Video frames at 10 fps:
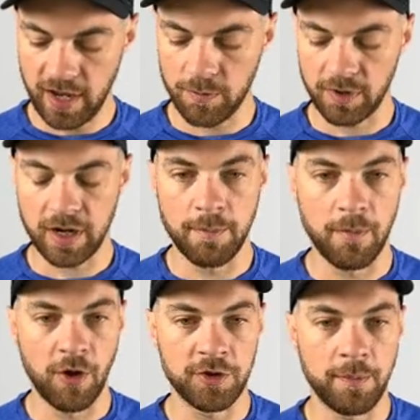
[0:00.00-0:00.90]
and we're going to
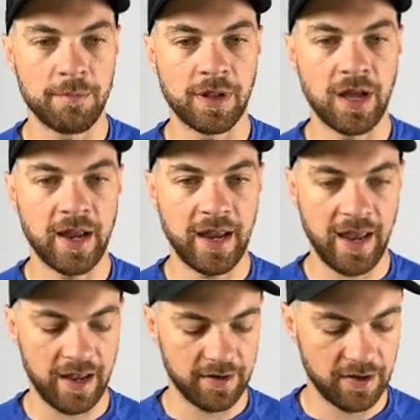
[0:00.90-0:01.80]
multiply
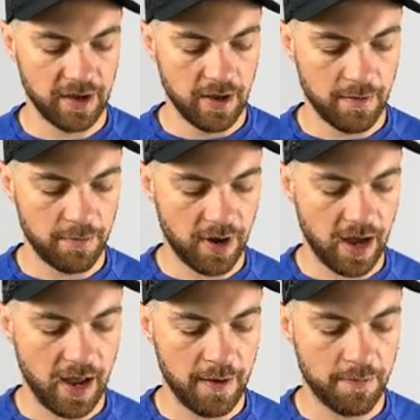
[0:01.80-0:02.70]
it
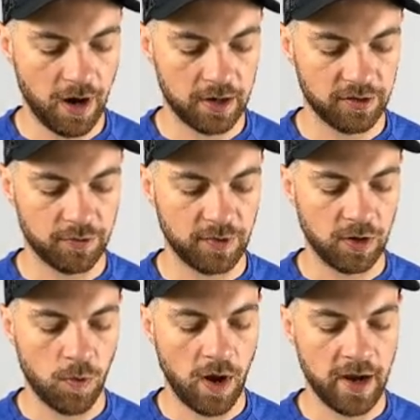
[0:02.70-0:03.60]
by parts
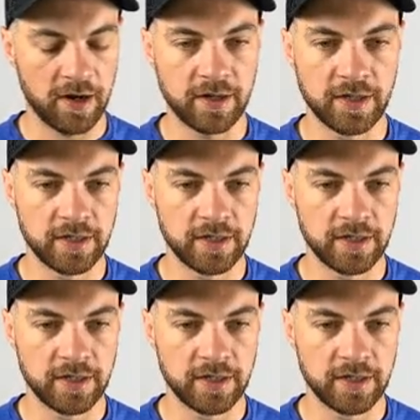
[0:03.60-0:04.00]
required.